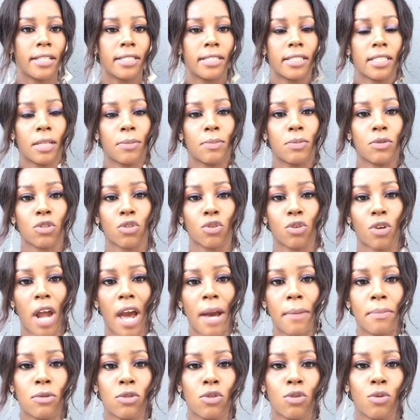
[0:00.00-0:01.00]
and
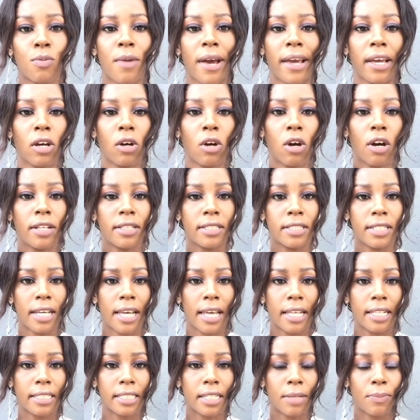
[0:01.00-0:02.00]
subscribe to my
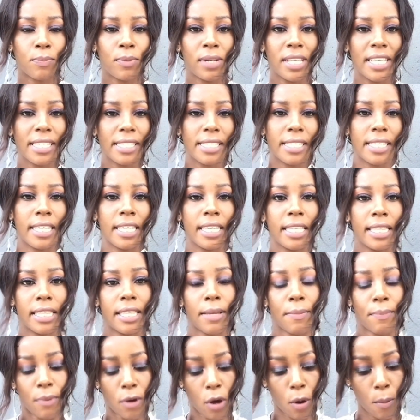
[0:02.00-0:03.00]
content please hit
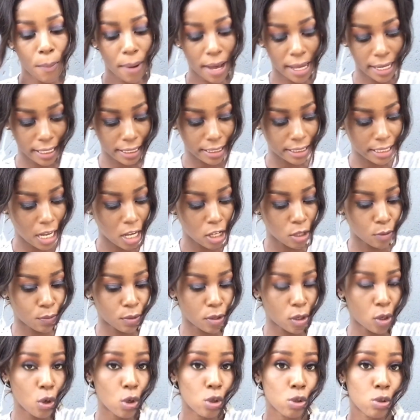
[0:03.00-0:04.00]
the bell button down
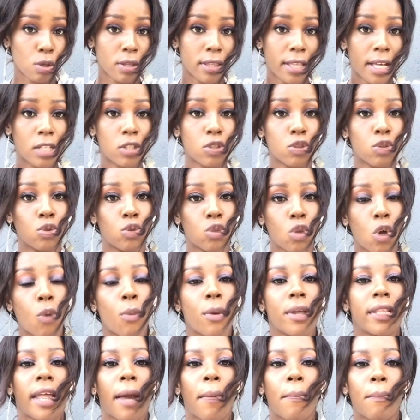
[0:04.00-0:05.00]
below so that you know
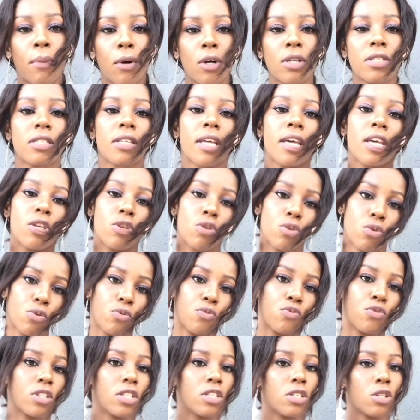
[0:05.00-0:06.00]
when i post a
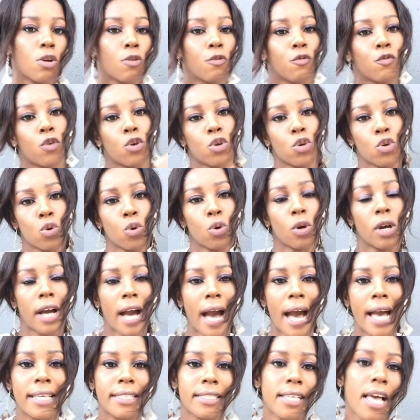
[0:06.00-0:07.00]
new video for you
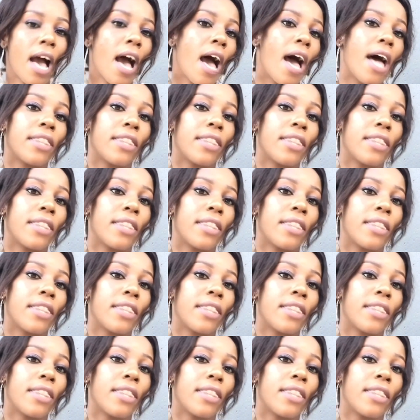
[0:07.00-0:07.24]
guys